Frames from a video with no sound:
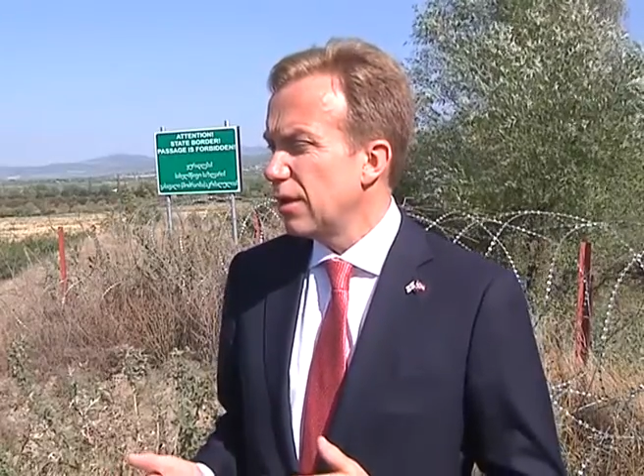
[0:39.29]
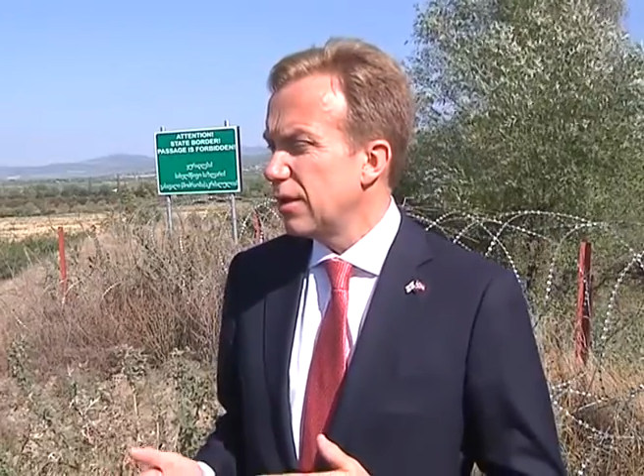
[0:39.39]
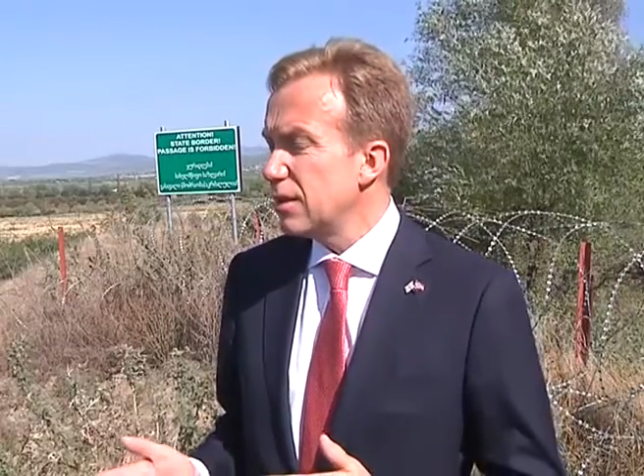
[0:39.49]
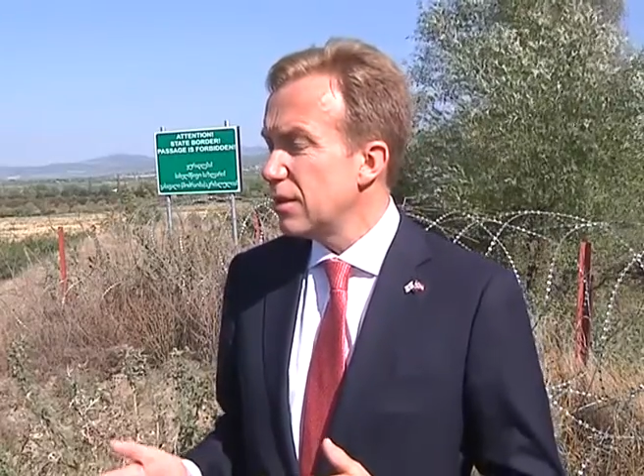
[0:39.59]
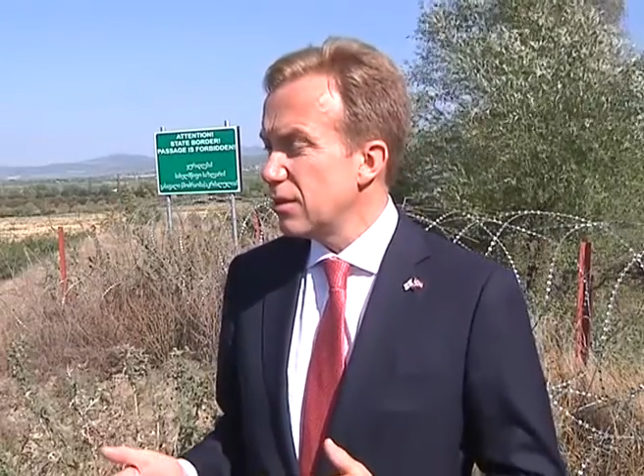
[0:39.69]

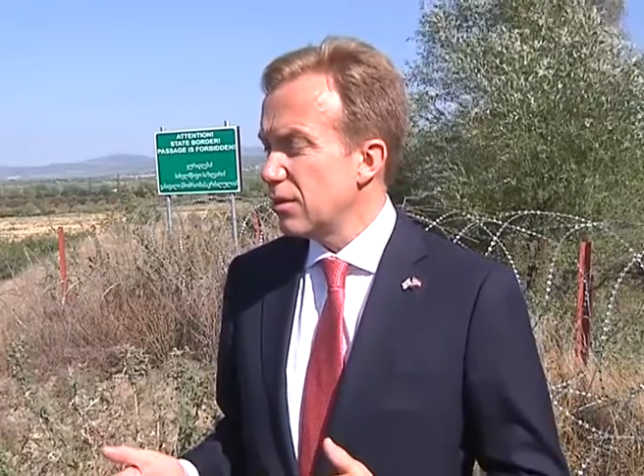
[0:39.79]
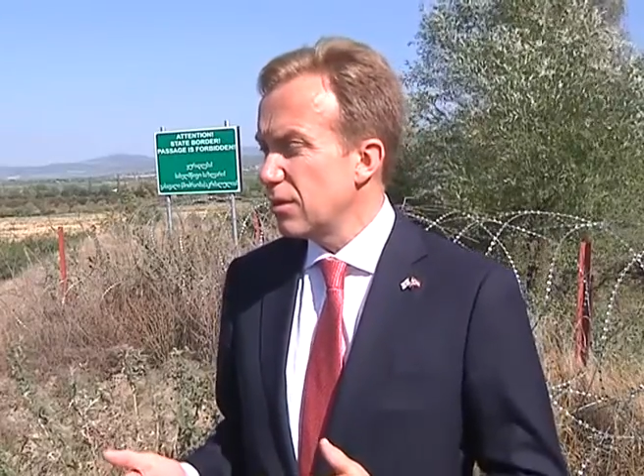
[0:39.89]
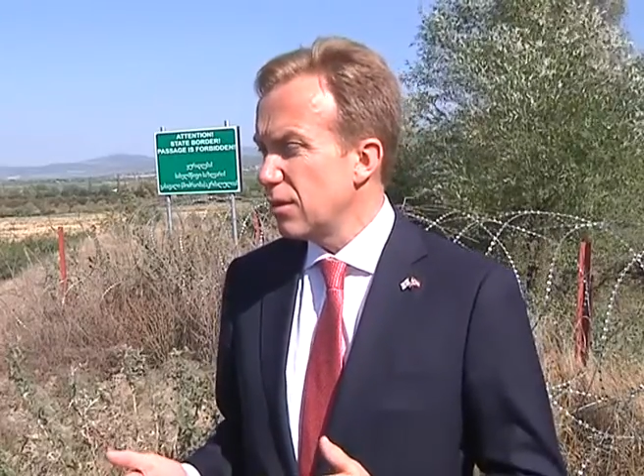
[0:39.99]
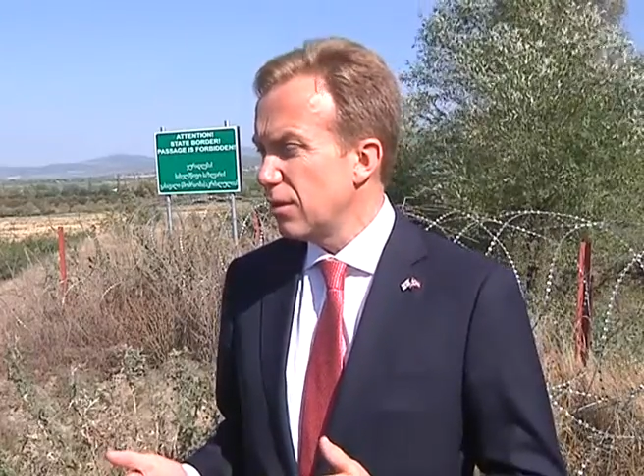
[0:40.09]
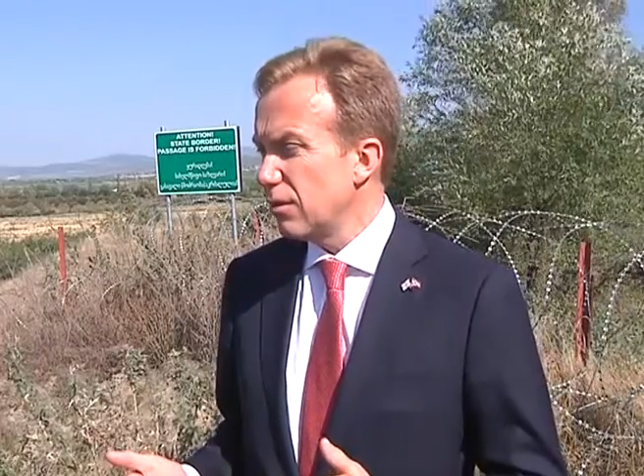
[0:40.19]
this is
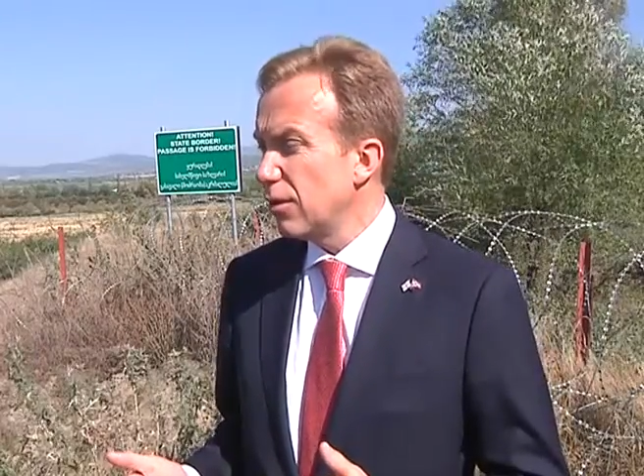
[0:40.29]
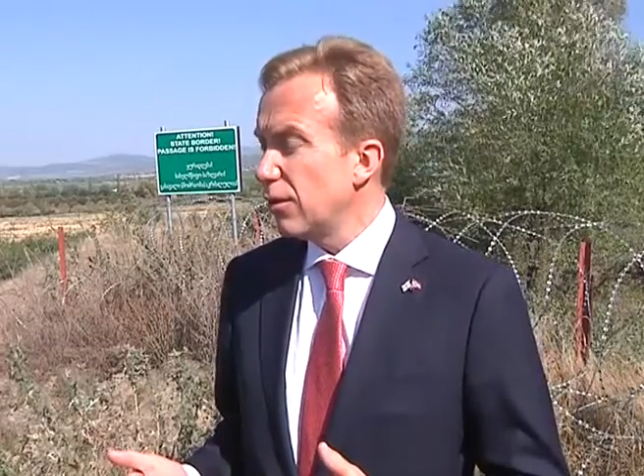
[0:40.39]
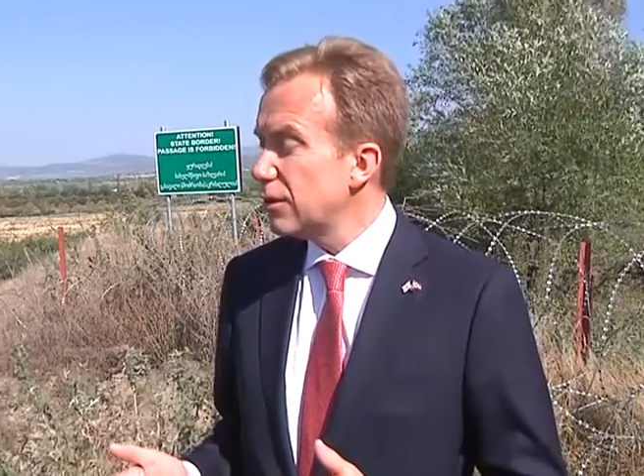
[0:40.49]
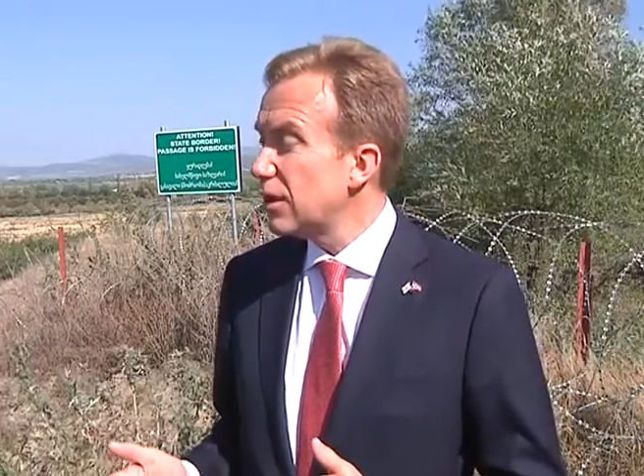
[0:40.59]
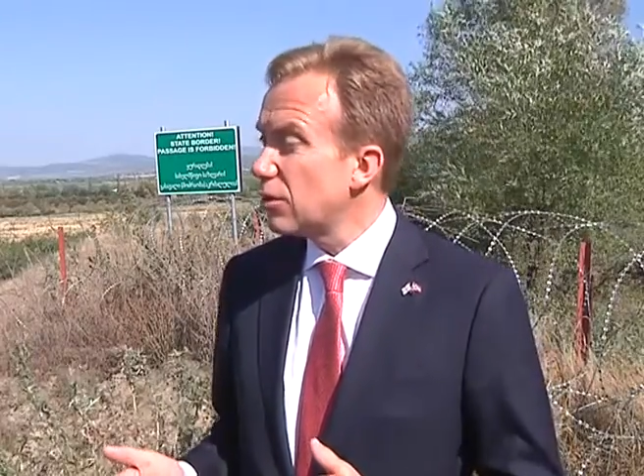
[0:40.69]
also
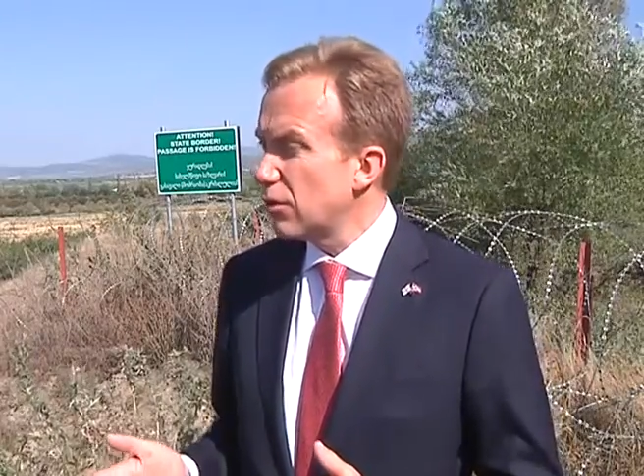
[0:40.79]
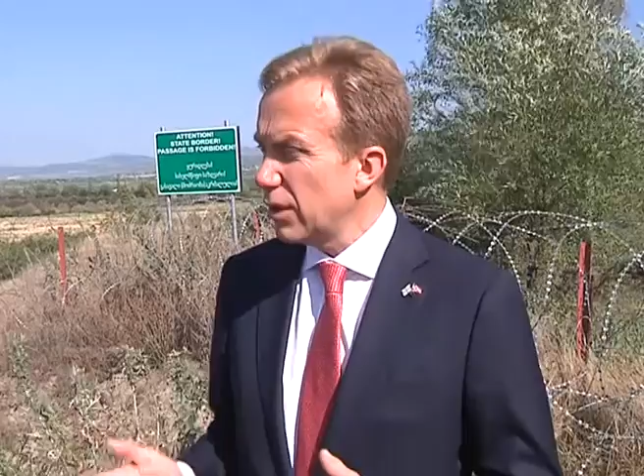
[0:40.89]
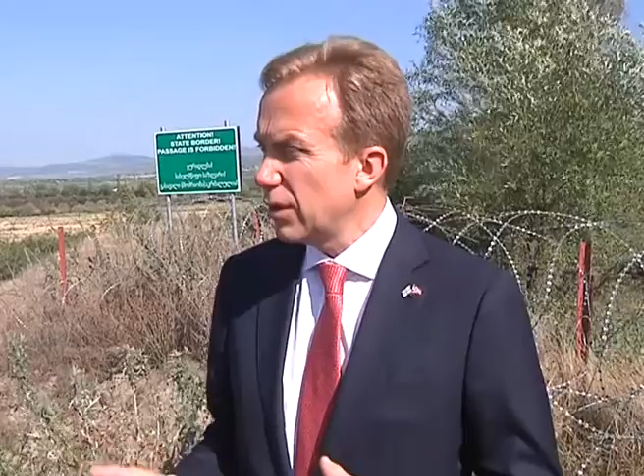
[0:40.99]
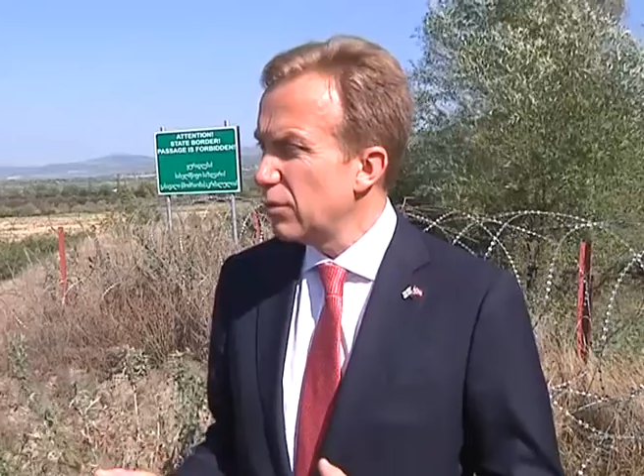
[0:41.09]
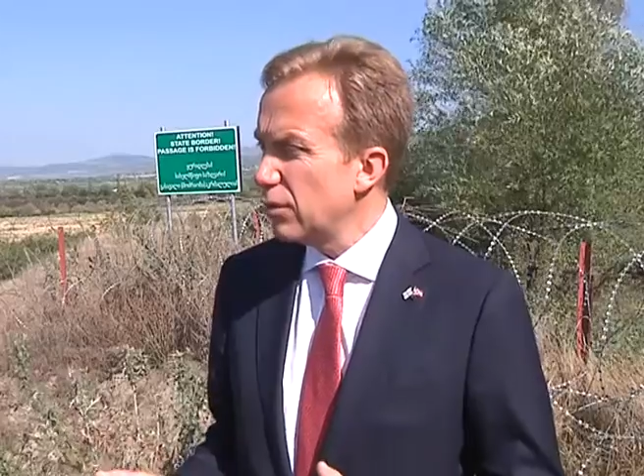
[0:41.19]
not
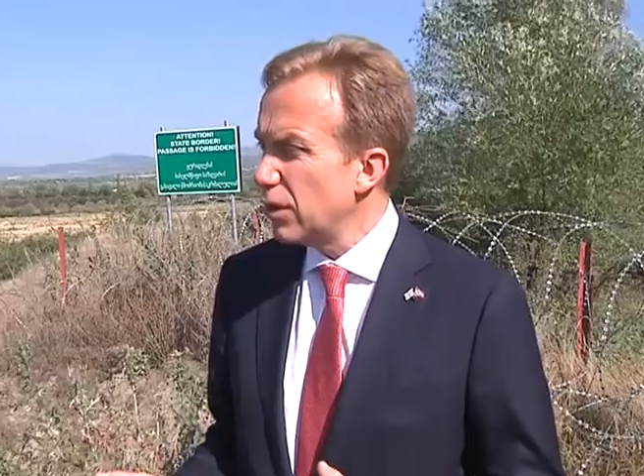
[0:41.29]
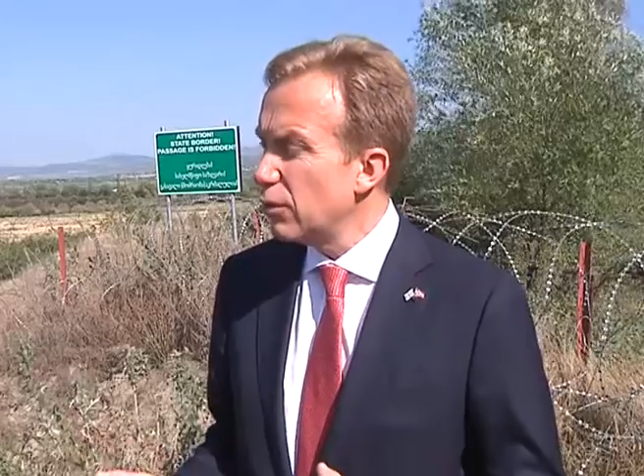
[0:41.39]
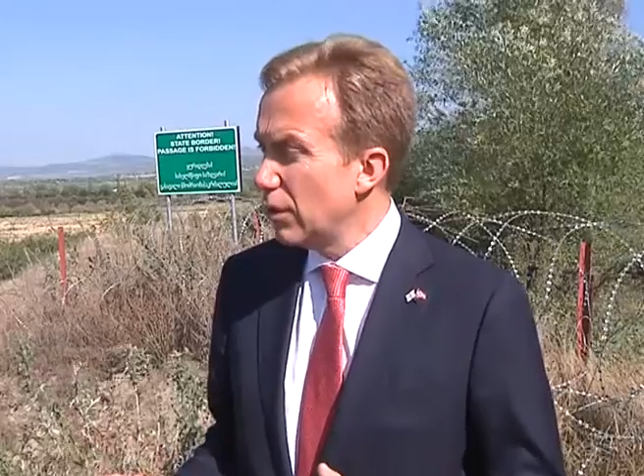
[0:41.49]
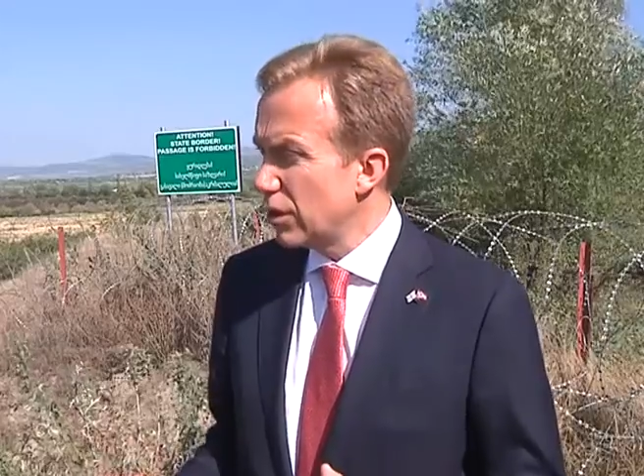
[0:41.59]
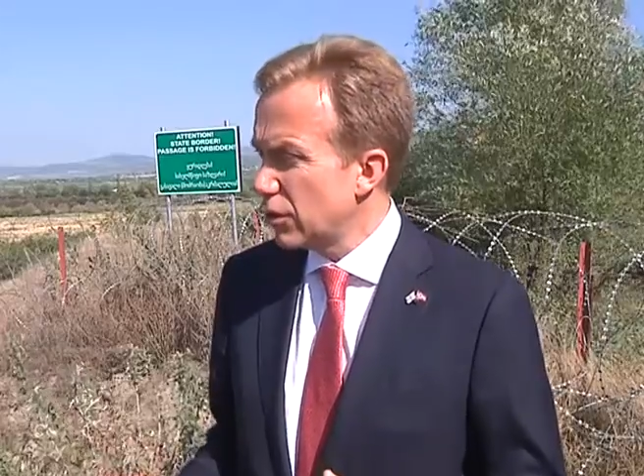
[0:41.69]
according to the
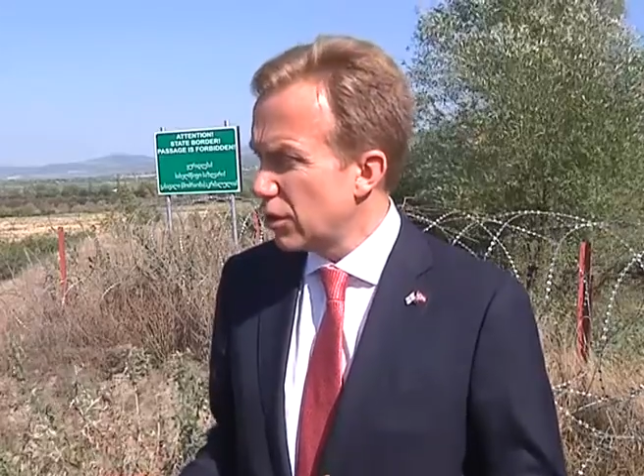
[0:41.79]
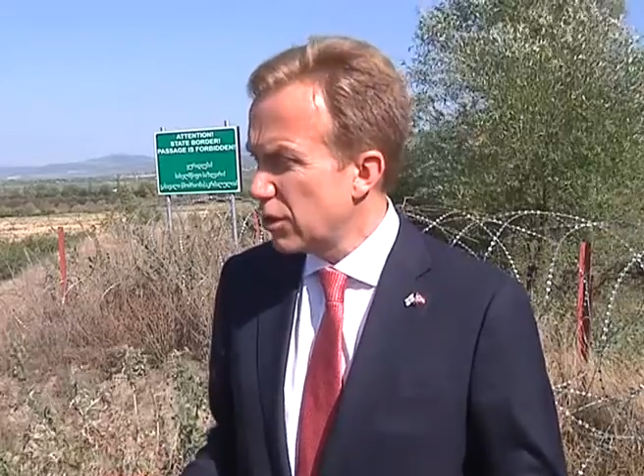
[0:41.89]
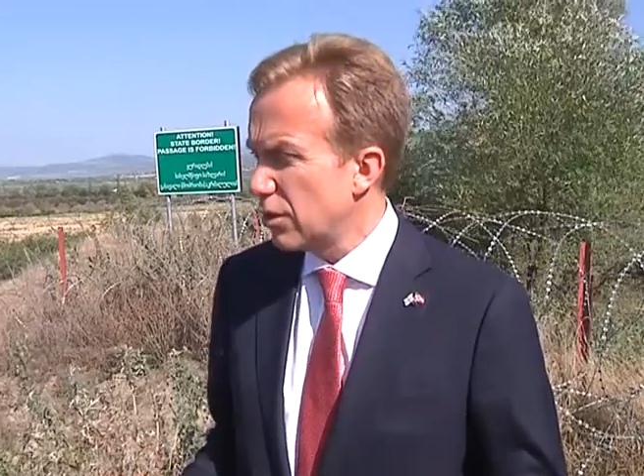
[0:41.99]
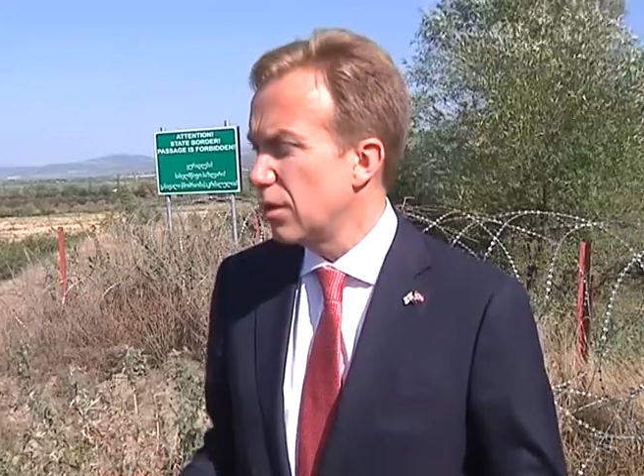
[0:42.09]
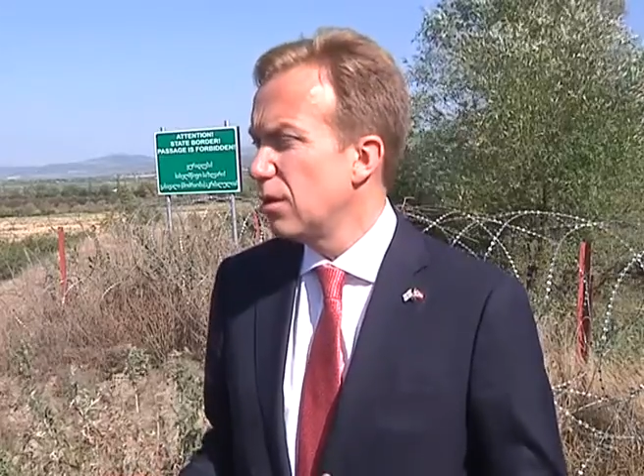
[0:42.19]
UN
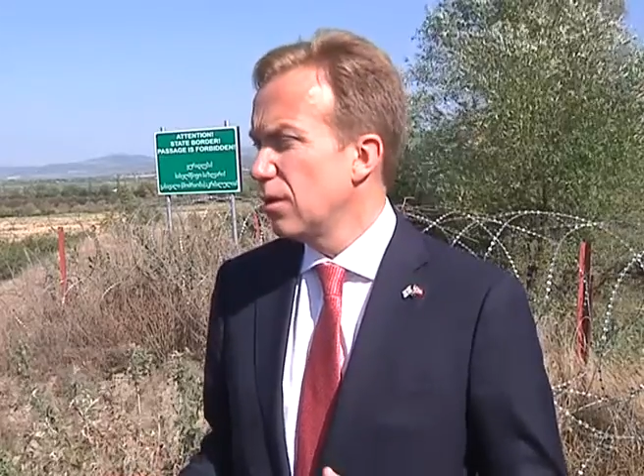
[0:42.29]
Charter.